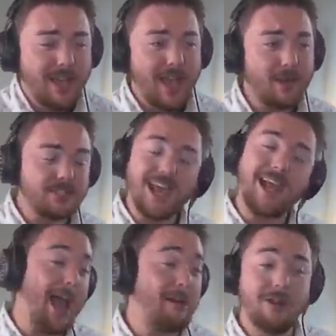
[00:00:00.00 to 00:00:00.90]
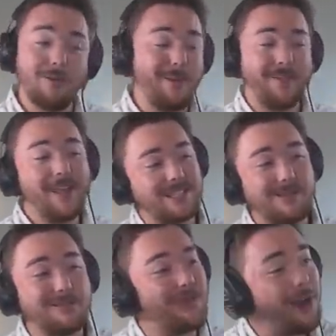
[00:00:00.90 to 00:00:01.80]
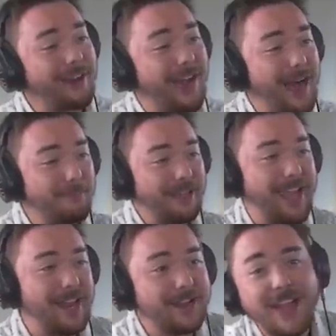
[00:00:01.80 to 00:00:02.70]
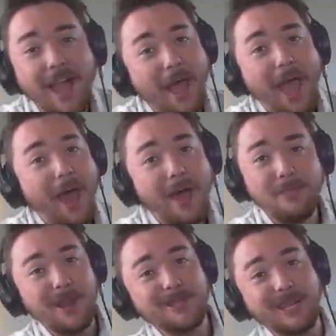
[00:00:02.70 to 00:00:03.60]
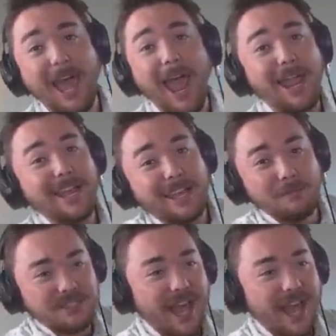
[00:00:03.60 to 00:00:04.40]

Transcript: And he was like, I don't know, man. That seems very complicated. And then today he was